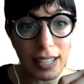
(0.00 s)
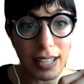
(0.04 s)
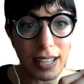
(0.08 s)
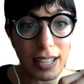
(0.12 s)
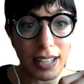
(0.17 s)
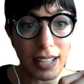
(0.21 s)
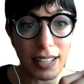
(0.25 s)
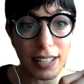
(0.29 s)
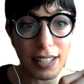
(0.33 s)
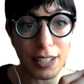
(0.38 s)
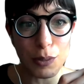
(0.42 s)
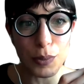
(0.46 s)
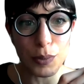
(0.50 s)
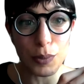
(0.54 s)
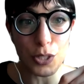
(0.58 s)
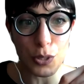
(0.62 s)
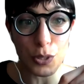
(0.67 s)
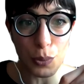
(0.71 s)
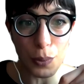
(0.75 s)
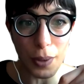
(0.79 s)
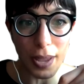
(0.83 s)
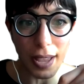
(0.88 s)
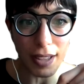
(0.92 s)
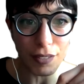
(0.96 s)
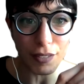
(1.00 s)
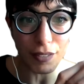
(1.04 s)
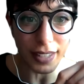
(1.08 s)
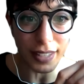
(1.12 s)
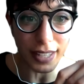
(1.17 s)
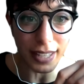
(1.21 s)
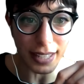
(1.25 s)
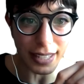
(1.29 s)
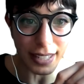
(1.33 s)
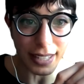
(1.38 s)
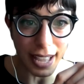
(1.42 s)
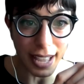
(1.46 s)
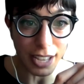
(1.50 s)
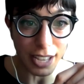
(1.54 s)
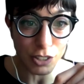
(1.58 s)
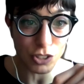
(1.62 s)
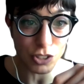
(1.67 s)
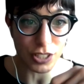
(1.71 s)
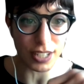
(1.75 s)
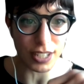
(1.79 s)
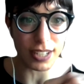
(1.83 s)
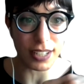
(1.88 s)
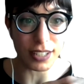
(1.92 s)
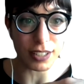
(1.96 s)
and we do have a
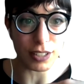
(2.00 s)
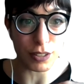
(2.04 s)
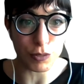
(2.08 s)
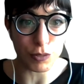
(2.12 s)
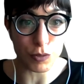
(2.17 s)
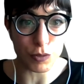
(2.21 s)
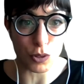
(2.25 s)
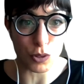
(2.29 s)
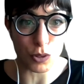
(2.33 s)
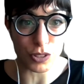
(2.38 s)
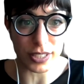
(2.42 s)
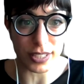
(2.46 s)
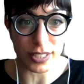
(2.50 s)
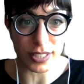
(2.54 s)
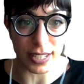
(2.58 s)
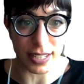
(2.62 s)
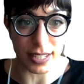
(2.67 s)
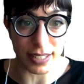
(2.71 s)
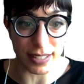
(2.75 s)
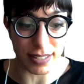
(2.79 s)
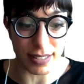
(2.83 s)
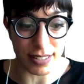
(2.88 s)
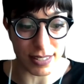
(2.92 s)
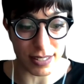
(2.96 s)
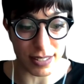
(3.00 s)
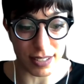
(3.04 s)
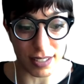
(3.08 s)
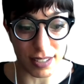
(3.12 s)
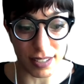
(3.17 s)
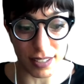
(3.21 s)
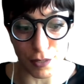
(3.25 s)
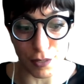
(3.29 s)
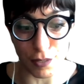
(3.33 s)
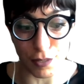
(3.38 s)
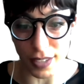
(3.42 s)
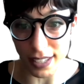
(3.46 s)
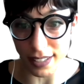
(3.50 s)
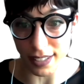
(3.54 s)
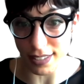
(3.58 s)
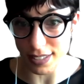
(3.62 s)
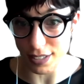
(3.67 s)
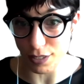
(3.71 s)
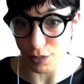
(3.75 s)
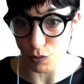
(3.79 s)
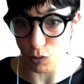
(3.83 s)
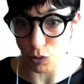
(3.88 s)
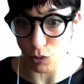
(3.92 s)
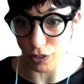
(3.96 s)
hashtag for today's event
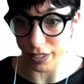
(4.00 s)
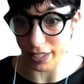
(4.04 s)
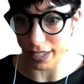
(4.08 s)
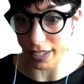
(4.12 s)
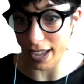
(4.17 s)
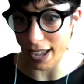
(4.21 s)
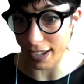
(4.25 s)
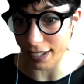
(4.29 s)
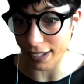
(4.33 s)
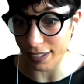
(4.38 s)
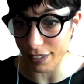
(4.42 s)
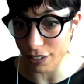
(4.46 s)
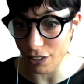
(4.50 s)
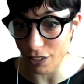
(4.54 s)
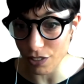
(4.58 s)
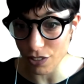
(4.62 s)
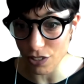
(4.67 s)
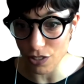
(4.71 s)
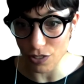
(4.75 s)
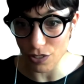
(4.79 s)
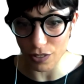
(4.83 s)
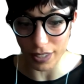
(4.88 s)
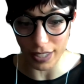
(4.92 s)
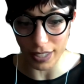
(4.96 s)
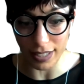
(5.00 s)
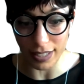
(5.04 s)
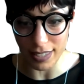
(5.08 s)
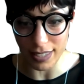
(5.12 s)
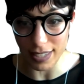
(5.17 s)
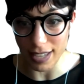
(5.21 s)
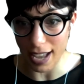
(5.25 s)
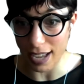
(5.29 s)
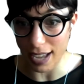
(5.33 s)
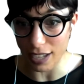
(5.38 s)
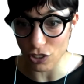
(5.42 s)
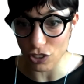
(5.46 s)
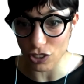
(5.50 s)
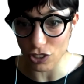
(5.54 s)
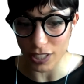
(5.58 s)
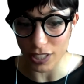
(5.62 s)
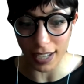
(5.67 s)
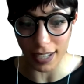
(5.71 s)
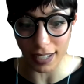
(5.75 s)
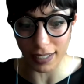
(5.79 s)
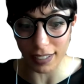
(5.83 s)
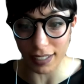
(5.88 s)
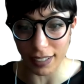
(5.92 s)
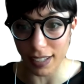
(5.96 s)
and for the hackathon. So that's
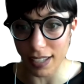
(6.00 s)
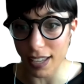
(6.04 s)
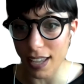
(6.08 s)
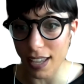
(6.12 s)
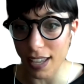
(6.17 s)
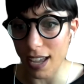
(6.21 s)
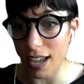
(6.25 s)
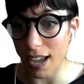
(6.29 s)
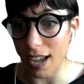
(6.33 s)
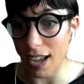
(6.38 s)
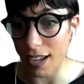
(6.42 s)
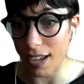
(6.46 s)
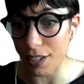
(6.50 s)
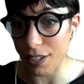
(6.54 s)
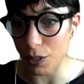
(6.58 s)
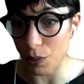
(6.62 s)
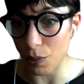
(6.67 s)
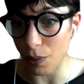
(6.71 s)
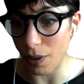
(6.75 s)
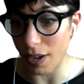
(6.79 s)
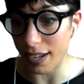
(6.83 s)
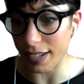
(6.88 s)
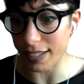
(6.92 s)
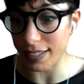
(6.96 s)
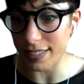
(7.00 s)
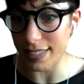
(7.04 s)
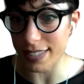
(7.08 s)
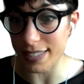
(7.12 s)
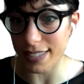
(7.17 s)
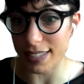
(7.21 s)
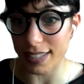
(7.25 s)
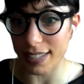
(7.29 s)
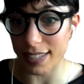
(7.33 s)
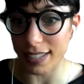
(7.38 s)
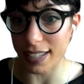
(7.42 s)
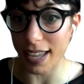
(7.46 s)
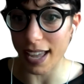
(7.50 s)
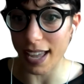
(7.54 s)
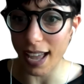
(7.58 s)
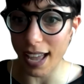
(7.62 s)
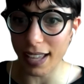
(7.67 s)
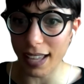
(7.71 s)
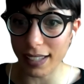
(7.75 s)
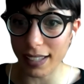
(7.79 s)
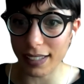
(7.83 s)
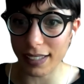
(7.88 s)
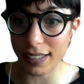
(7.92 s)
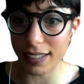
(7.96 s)
hashtag
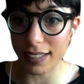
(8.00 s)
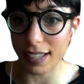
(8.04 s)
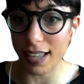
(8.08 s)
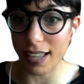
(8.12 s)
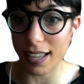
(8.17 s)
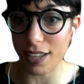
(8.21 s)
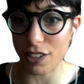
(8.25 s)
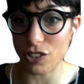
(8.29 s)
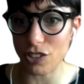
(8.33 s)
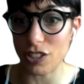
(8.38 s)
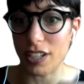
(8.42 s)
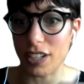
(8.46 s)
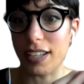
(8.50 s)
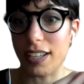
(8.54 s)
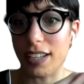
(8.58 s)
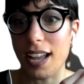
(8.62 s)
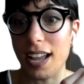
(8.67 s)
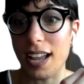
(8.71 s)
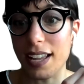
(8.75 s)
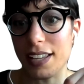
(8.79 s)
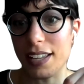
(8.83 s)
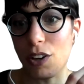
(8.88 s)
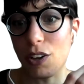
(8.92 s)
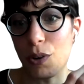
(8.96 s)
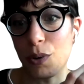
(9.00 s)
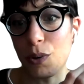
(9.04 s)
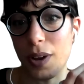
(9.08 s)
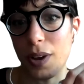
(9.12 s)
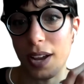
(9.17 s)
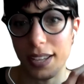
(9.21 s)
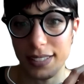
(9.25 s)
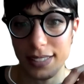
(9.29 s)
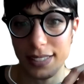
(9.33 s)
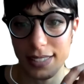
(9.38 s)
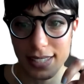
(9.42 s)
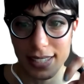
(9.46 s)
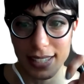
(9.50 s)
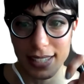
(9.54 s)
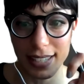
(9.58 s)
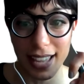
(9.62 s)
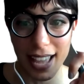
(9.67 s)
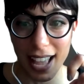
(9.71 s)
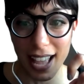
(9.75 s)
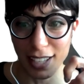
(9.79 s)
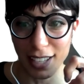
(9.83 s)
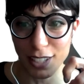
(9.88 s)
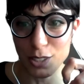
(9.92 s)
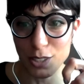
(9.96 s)
IOIThack, hashtag
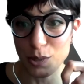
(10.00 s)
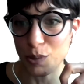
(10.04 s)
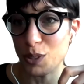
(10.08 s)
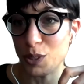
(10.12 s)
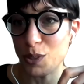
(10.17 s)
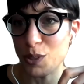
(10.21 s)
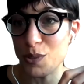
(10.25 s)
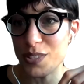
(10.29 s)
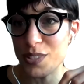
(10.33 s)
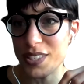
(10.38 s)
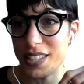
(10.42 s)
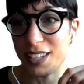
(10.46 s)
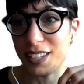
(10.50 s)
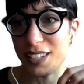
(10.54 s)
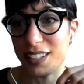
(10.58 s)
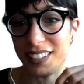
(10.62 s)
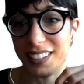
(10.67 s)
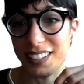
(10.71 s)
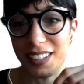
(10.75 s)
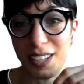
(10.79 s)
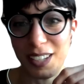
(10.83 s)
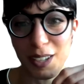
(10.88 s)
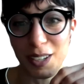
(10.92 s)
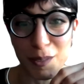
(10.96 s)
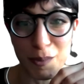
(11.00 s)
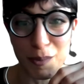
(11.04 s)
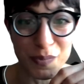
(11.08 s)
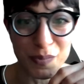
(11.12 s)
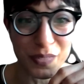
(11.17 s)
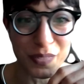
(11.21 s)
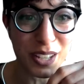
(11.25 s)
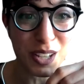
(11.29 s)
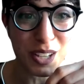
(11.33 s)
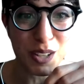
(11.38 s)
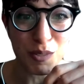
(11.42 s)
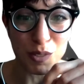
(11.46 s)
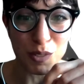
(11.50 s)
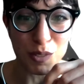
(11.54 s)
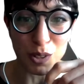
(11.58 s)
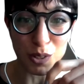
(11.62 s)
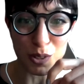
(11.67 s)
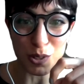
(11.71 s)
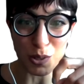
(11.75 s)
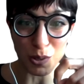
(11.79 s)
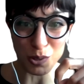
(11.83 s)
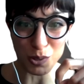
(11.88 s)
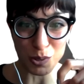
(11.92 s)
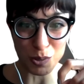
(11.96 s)
IOIThack. So use that for
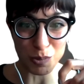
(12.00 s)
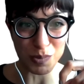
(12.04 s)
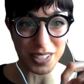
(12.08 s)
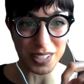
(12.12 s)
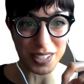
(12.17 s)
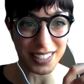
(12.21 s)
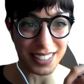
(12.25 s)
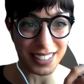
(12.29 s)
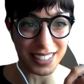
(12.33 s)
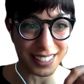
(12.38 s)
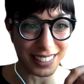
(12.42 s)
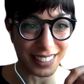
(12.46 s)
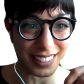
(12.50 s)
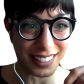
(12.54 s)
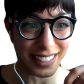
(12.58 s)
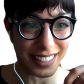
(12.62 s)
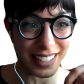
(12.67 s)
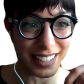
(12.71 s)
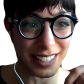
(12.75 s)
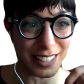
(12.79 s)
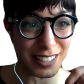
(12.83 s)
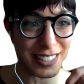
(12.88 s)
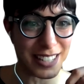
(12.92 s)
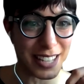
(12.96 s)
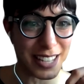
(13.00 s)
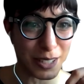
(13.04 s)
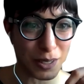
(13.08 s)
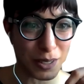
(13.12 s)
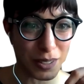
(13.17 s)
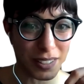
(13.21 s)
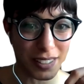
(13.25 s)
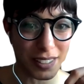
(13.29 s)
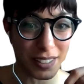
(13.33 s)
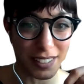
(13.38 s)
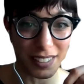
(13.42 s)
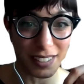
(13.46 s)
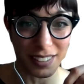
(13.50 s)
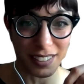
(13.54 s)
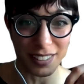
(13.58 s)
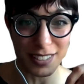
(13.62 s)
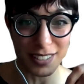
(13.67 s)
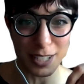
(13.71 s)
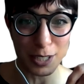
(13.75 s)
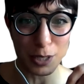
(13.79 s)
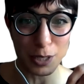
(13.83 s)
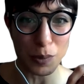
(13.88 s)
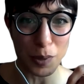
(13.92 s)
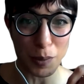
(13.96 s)
your social media and any
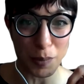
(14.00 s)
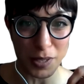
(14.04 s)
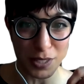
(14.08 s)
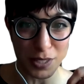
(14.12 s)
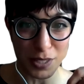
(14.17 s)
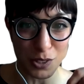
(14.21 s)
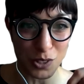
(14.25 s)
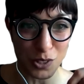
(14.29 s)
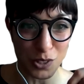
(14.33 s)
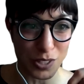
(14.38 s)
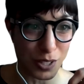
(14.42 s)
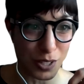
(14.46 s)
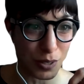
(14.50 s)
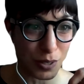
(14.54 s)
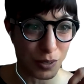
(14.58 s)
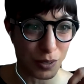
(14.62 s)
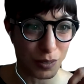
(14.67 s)
takeaway messages,